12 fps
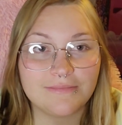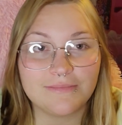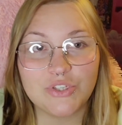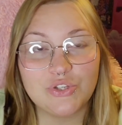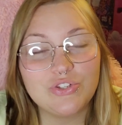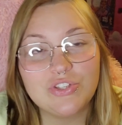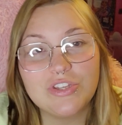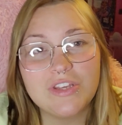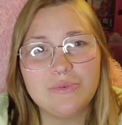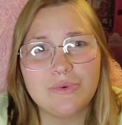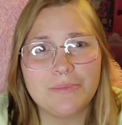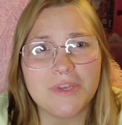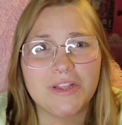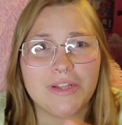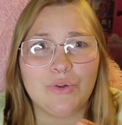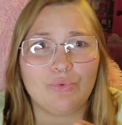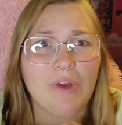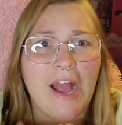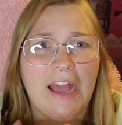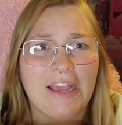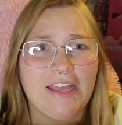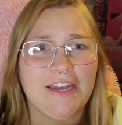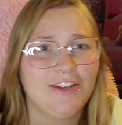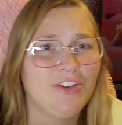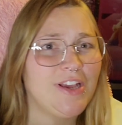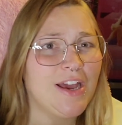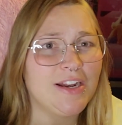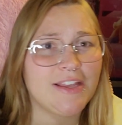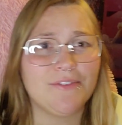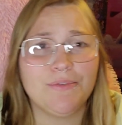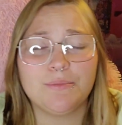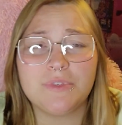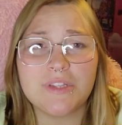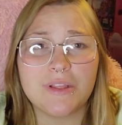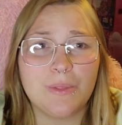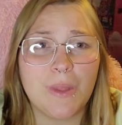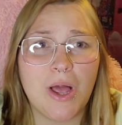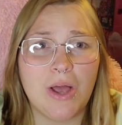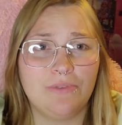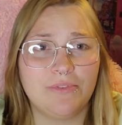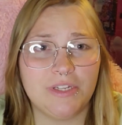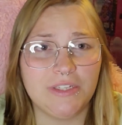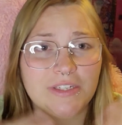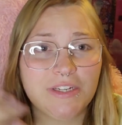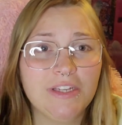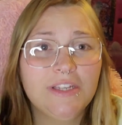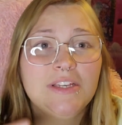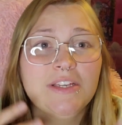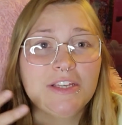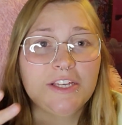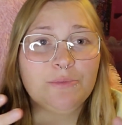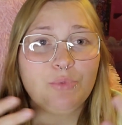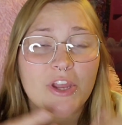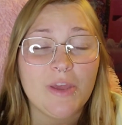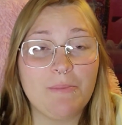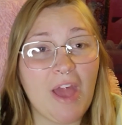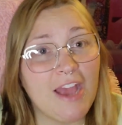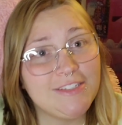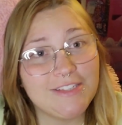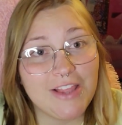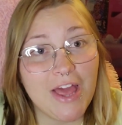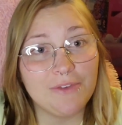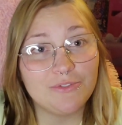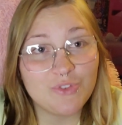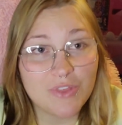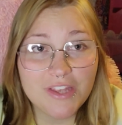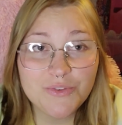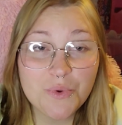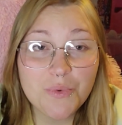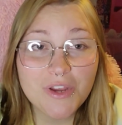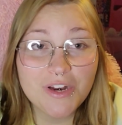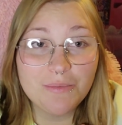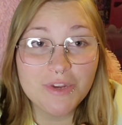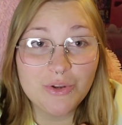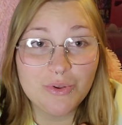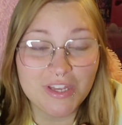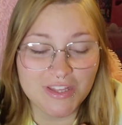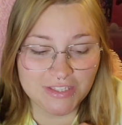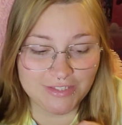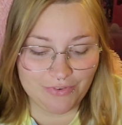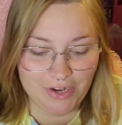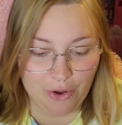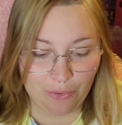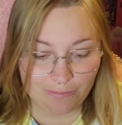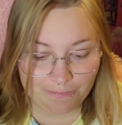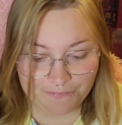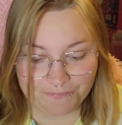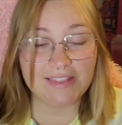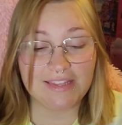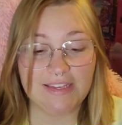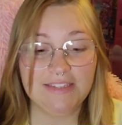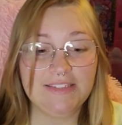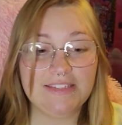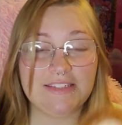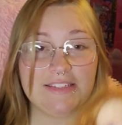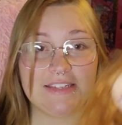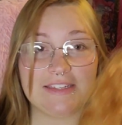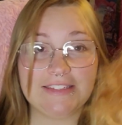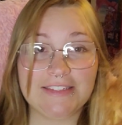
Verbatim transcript: usually will be a little ragged and you got to give them some love and bring them back to life. So that's what we're going to be doing in this video. This